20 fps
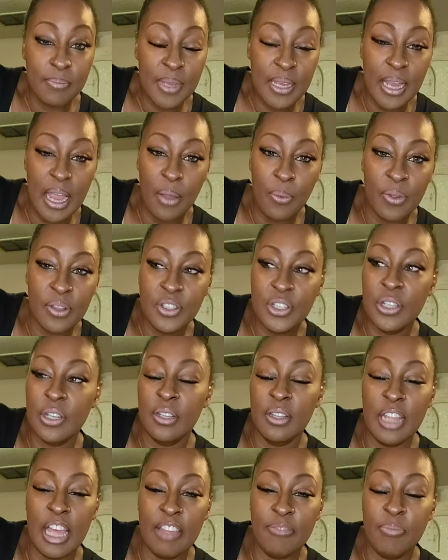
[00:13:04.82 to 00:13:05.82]
want you to
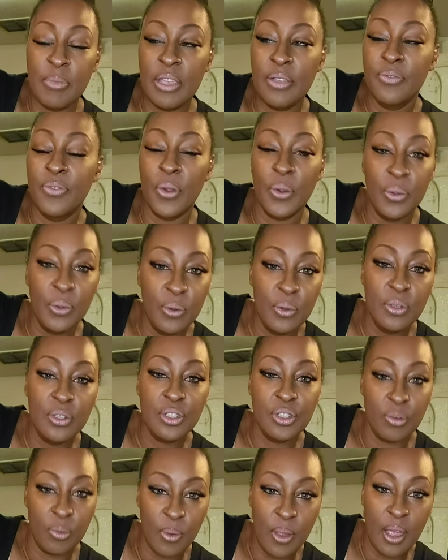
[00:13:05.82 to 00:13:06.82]
love me for who
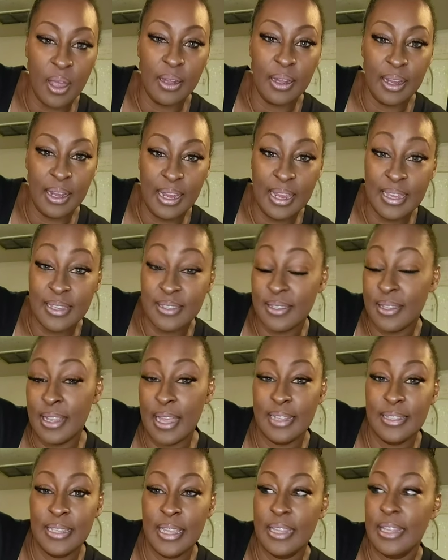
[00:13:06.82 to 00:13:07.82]
Charon is. And that's
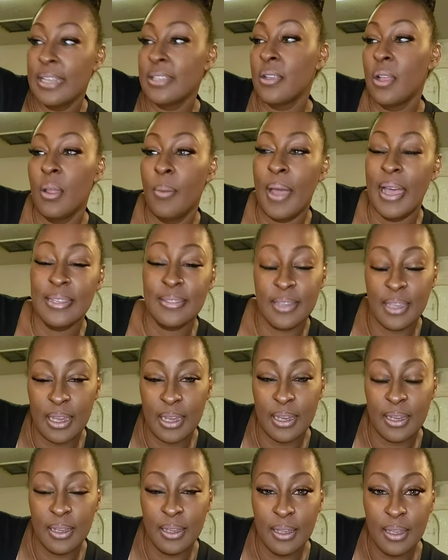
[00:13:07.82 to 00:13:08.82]
it. That's all I'm asking.
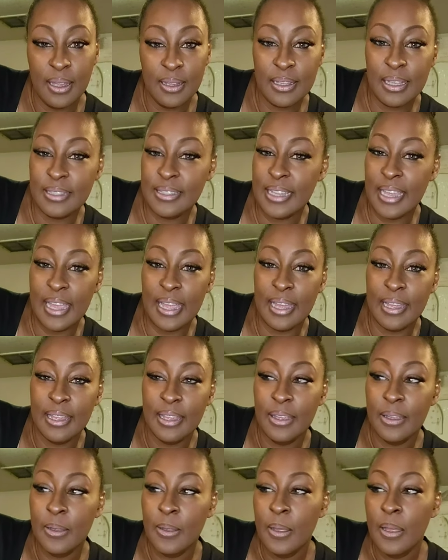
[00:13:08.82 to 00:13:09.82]
That's it.
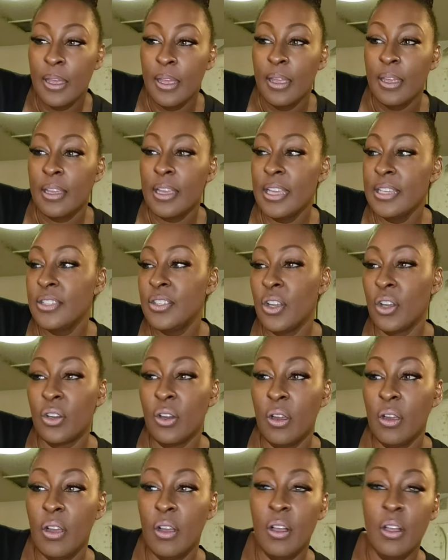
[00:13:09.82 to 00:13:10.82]
Cause your
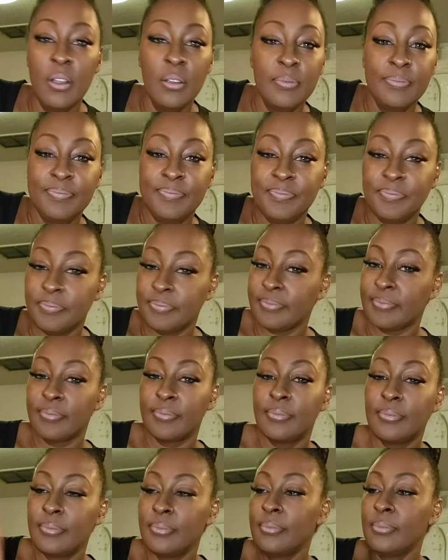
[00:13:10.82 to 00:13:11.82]
girl,
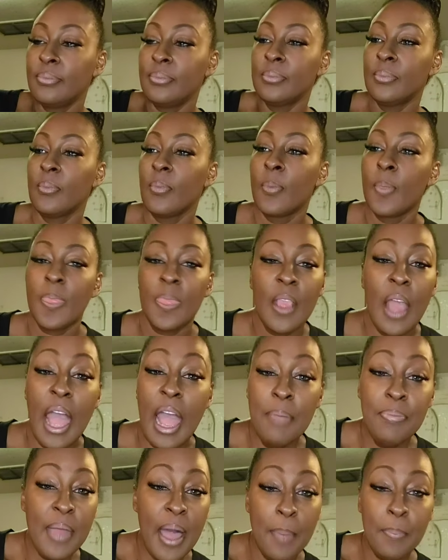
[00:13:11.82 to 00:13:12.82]
I'm
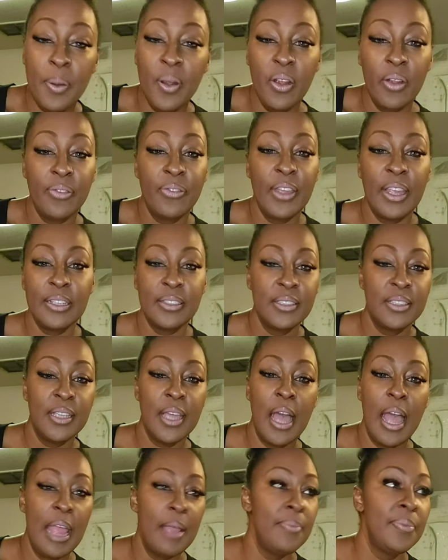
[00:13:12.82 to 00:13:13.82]
not perfect. I
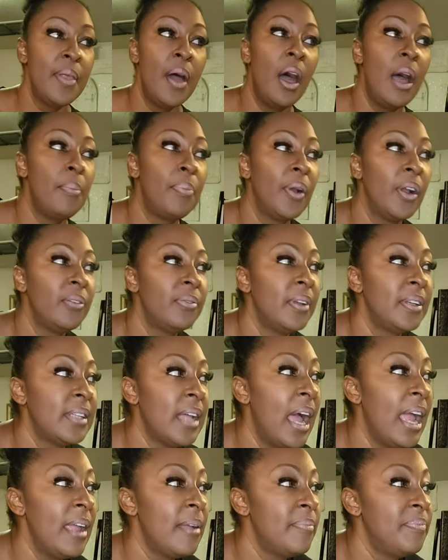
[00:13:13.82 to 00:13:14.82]
am not perfect. I
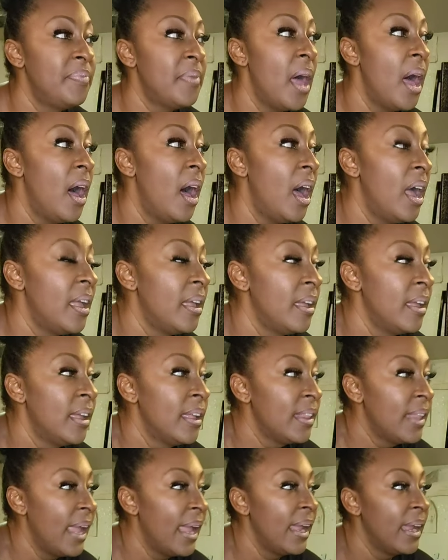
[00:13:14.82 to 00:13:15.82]
am not
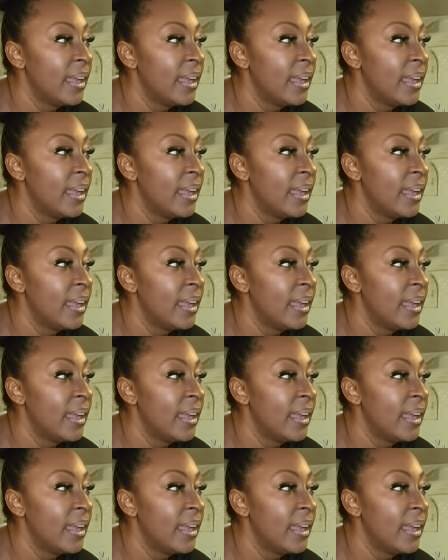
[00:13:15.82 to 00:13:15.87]
like